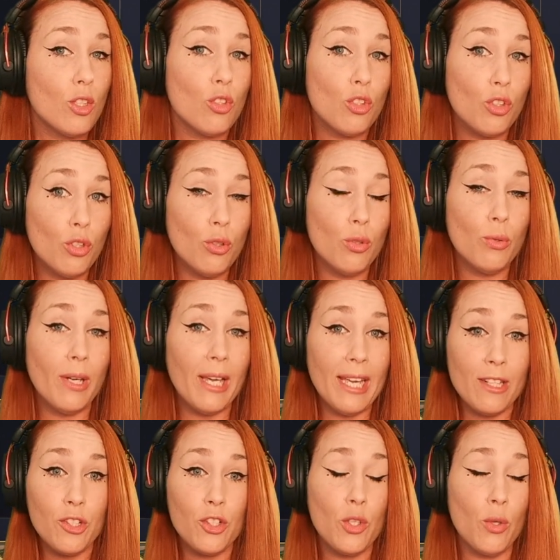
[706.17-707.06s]
to
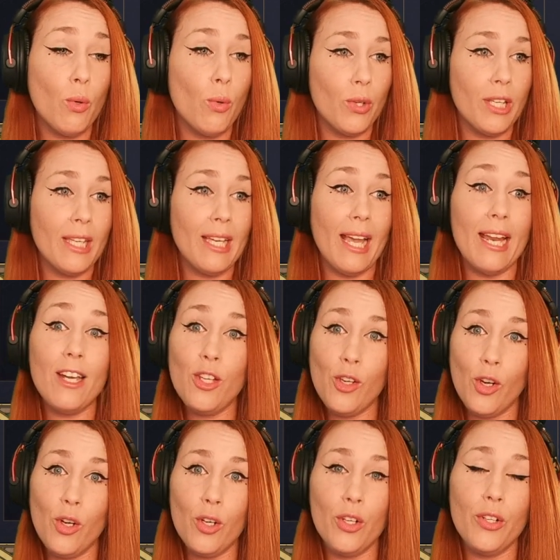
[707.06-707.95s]
enjoy and
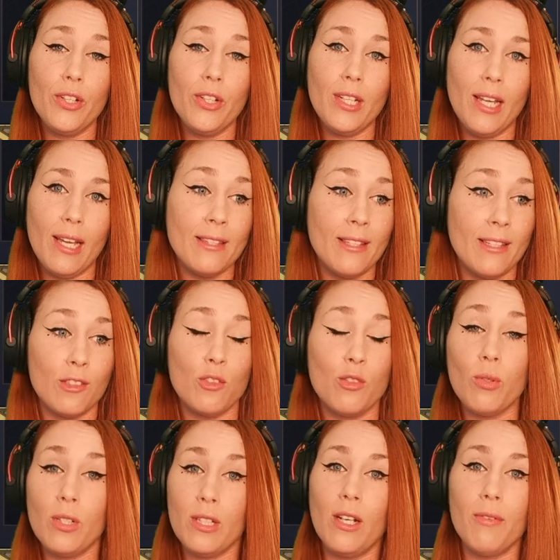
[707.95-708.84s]
learn the
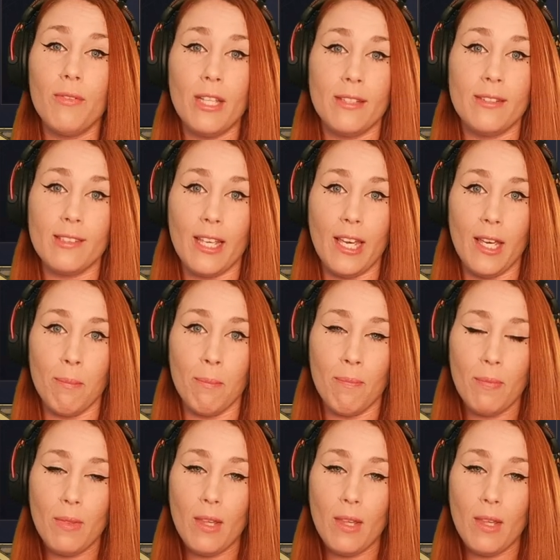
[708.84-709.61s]
story of this game.